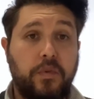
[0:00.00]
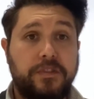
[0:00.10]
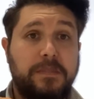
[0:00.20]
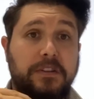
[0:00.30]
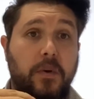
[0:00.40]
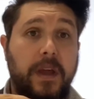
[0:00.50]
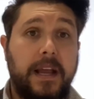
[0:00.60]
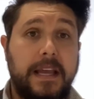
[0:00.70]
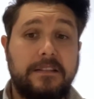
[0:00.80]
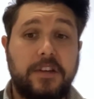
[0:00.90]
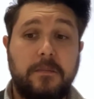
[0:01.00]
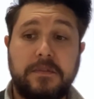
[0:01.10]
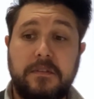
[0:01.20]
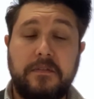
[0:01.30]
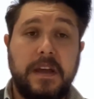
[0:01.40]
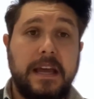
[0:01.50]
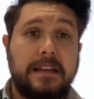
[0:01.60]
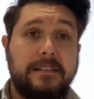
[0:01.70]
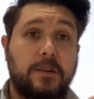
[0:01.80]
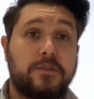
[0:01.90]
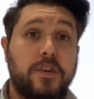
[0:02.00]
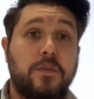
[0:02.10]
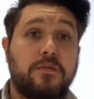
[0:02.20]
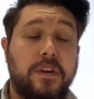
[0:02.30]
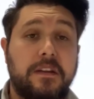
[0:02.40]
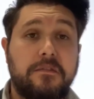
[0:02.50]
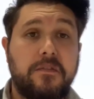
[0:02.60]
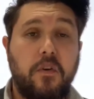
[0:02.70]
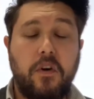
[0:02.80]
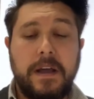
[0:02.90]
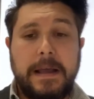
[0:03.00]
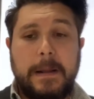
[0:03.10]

want to be doing in terms of deal 2, 3, and 4.